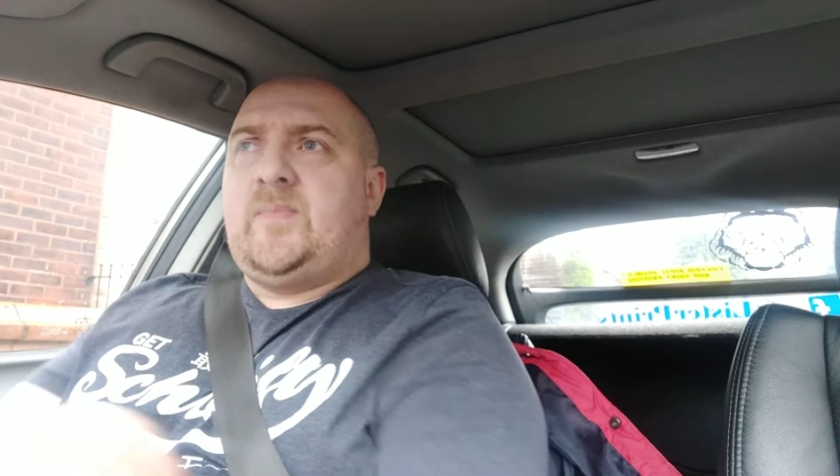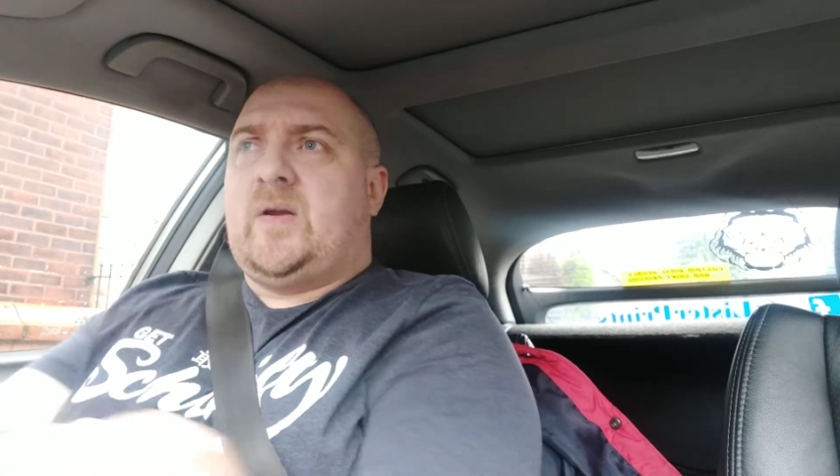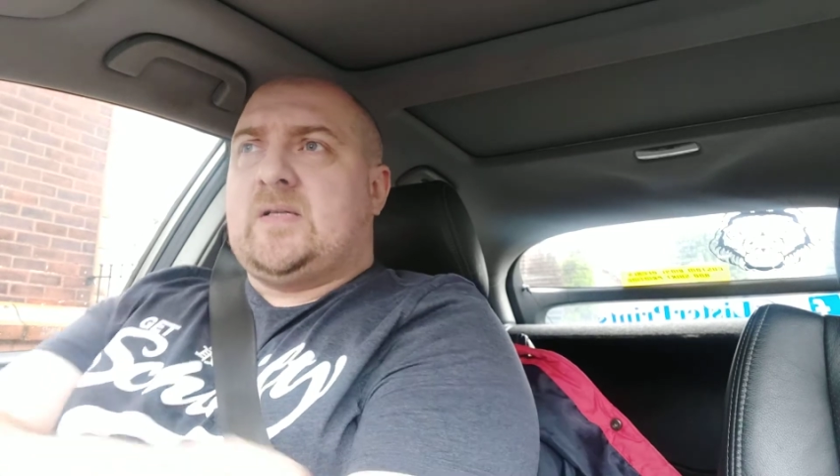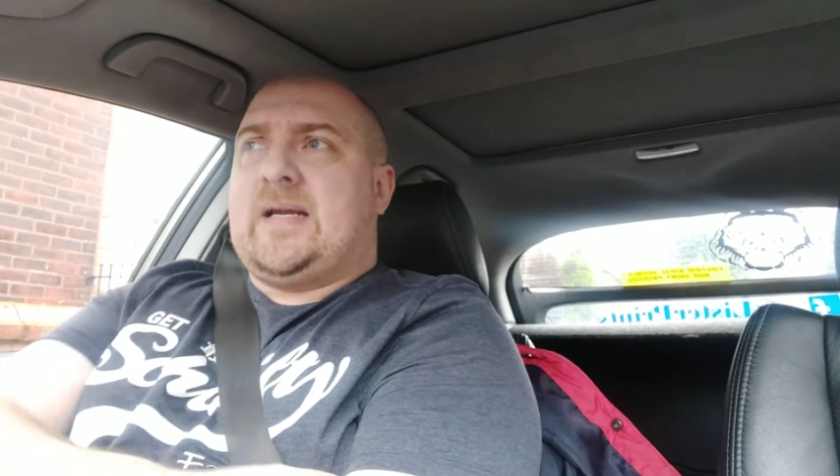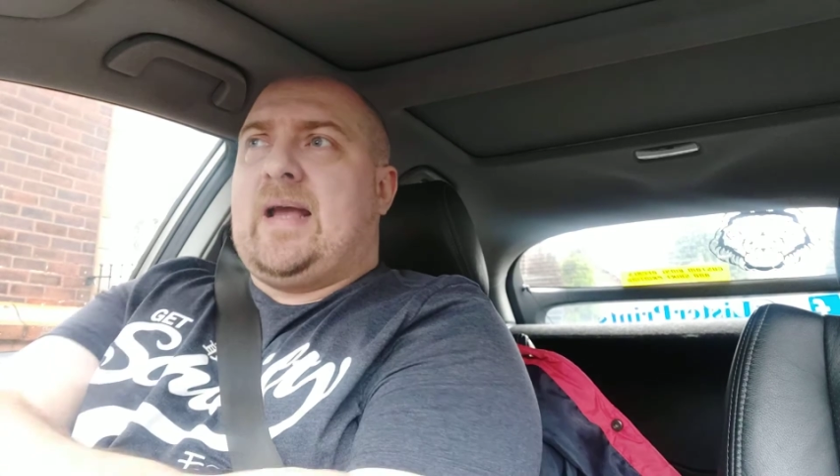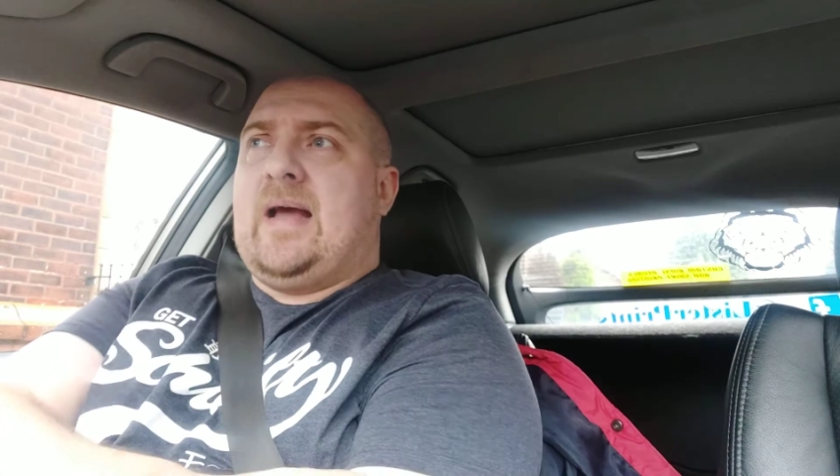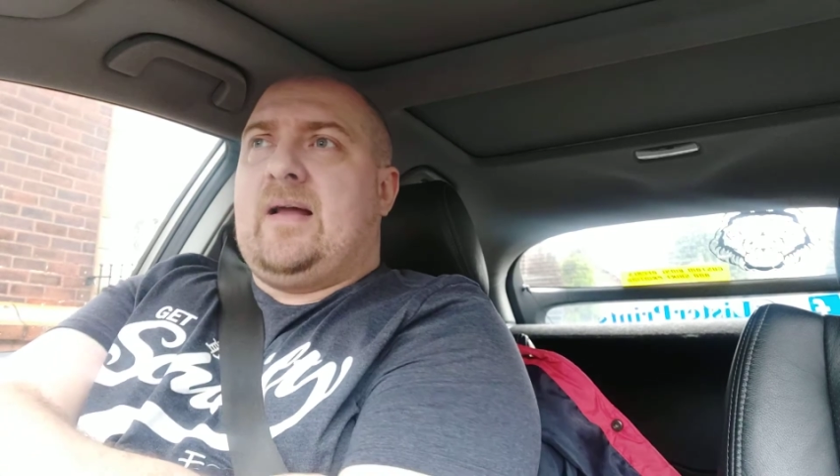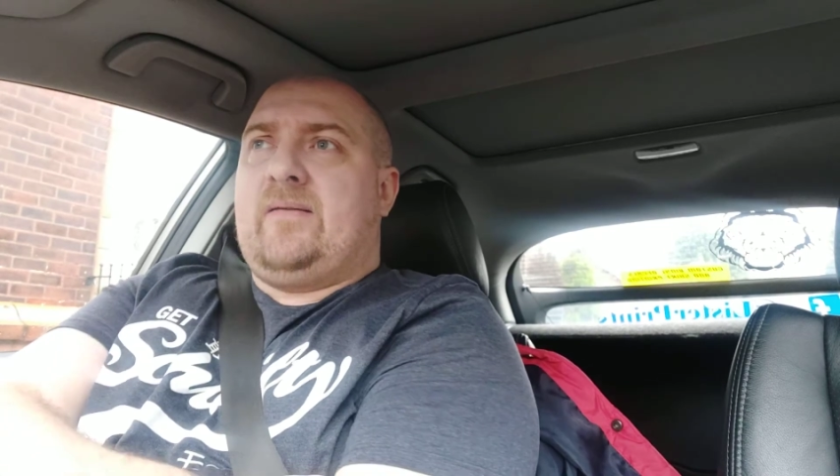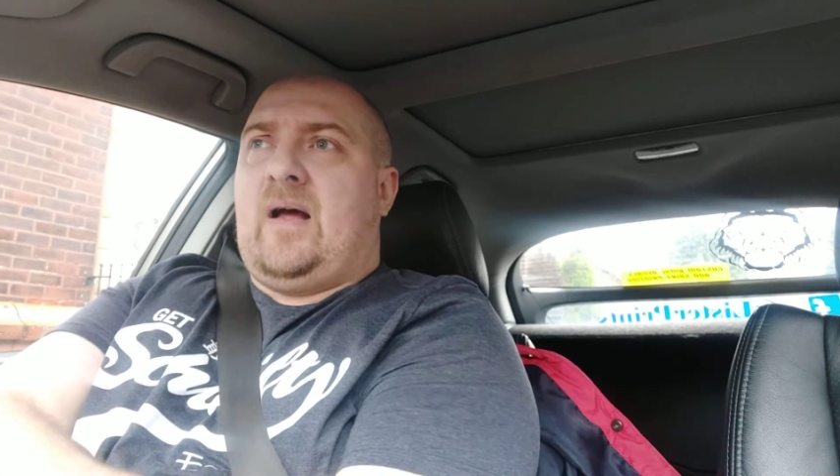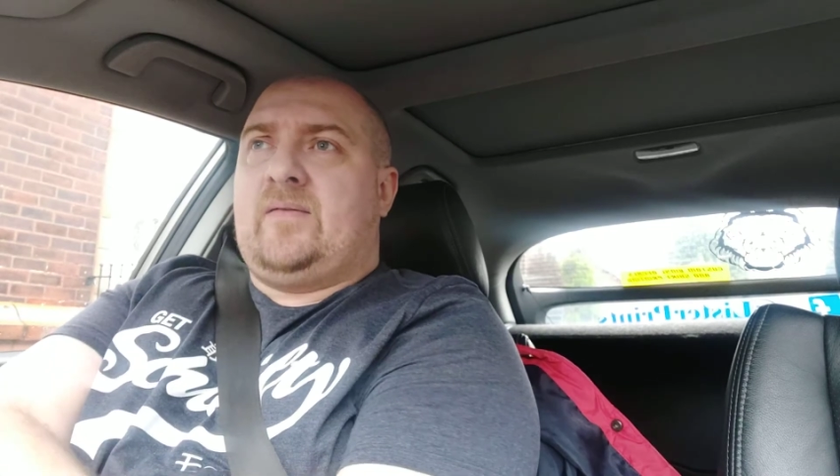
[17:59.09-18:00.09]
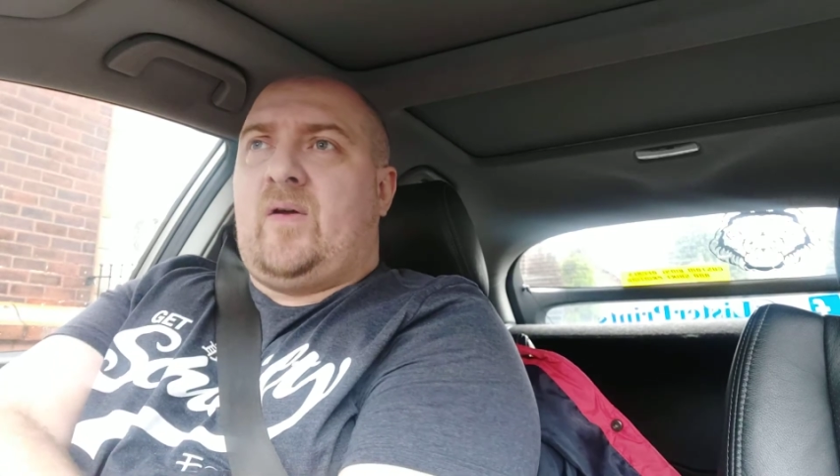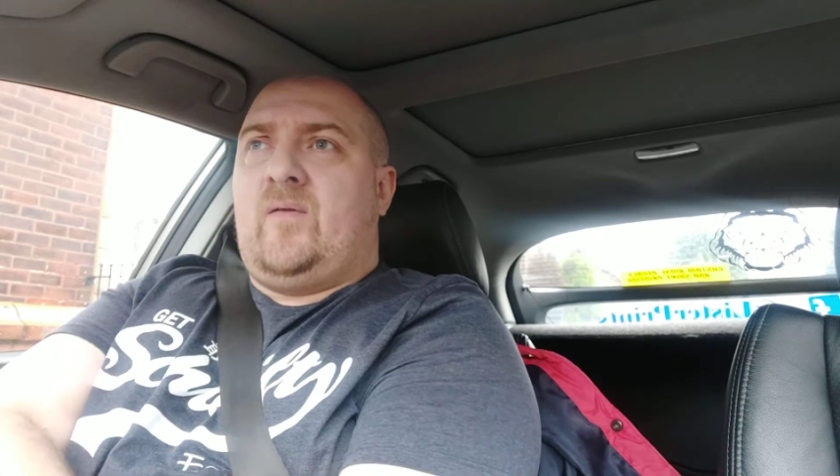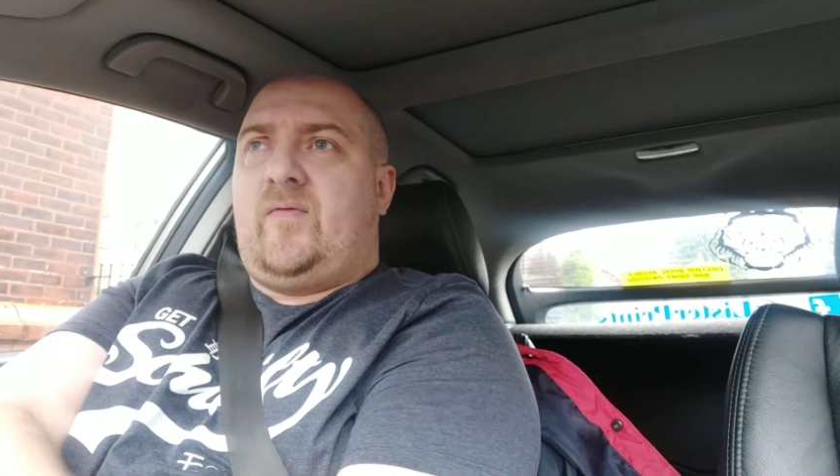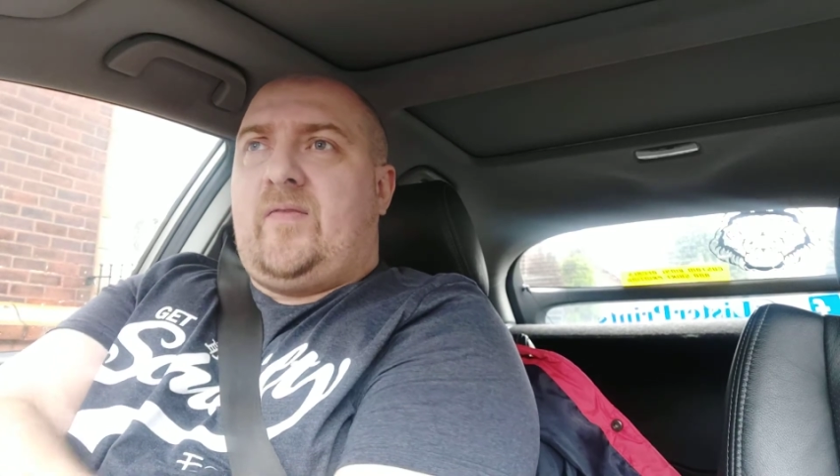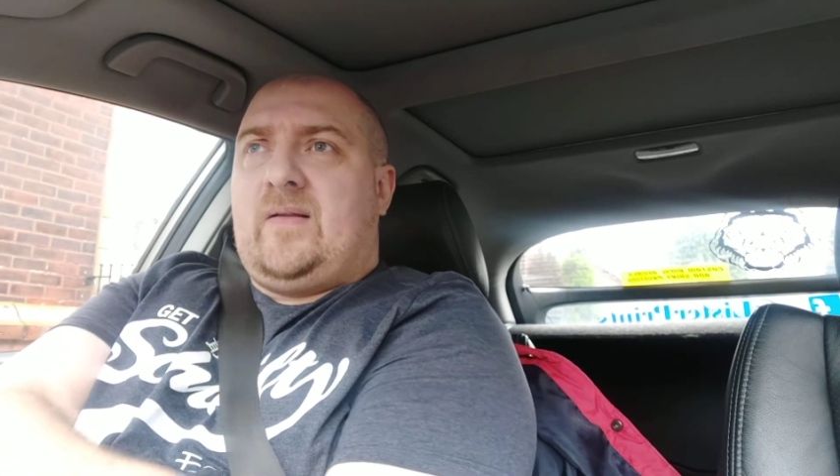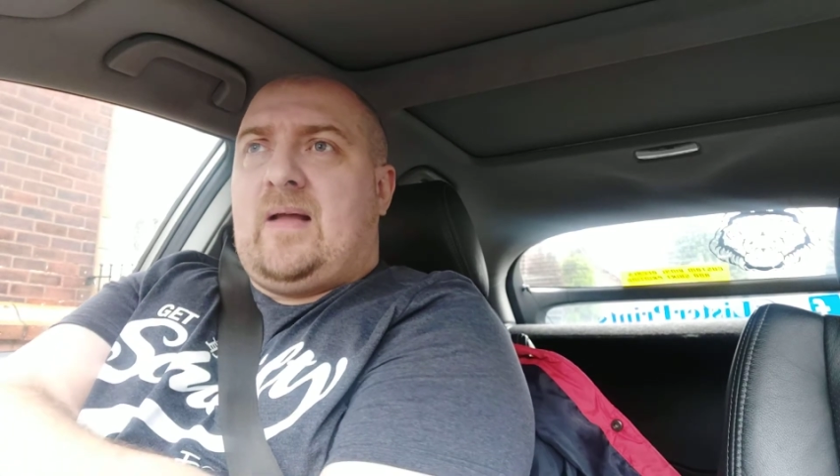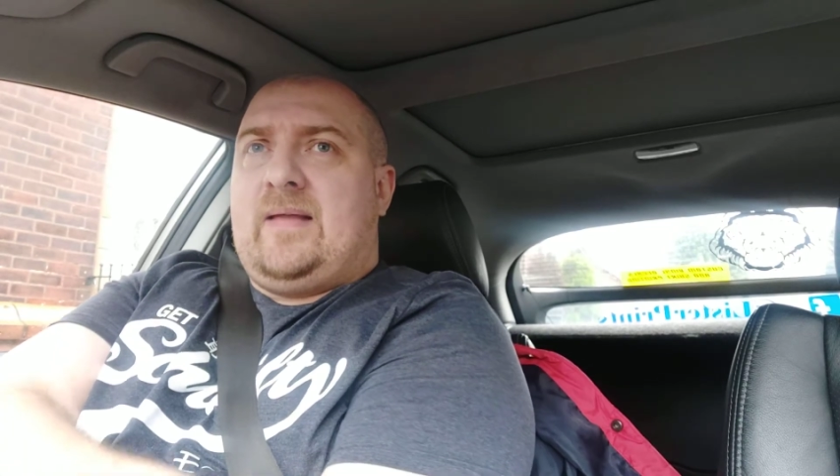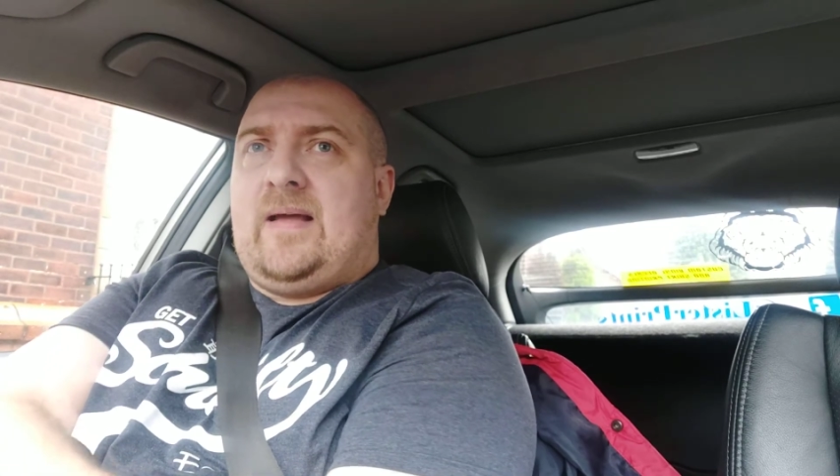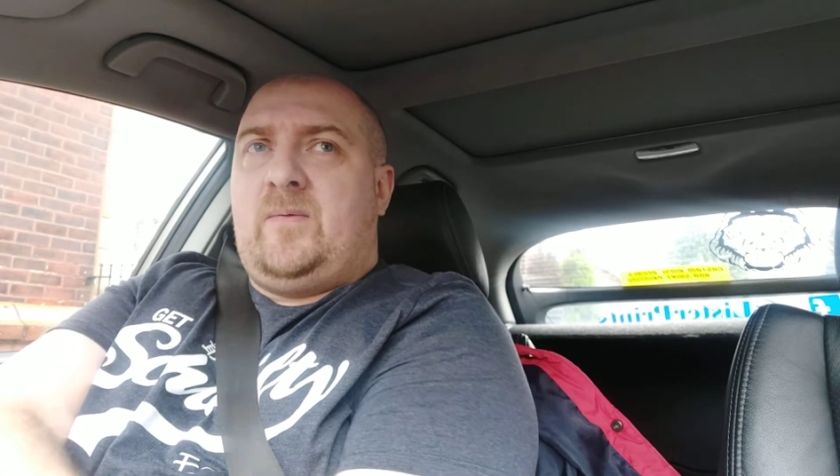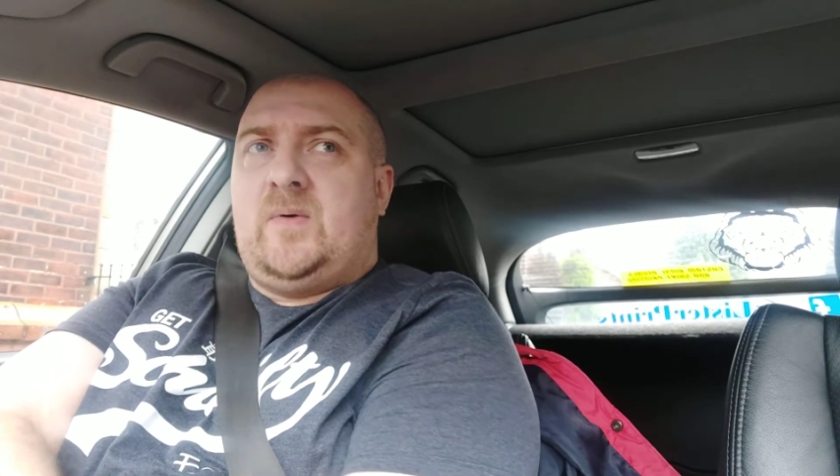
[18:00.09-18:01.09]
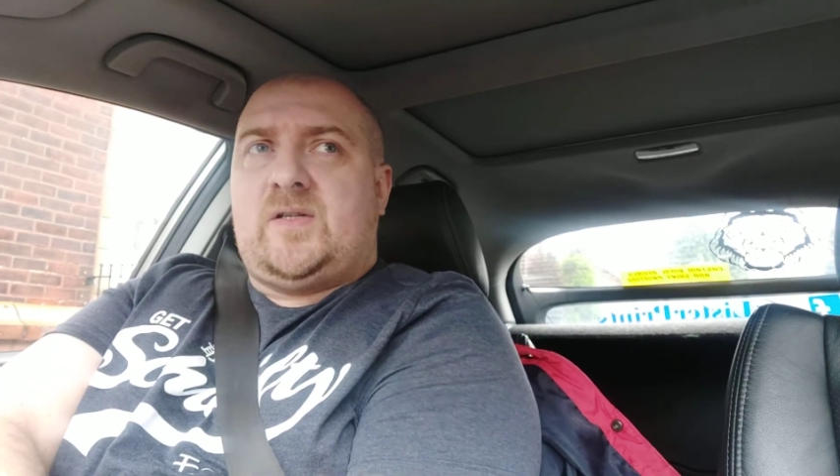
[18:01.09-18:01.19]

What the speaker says: because again I don't feel like they were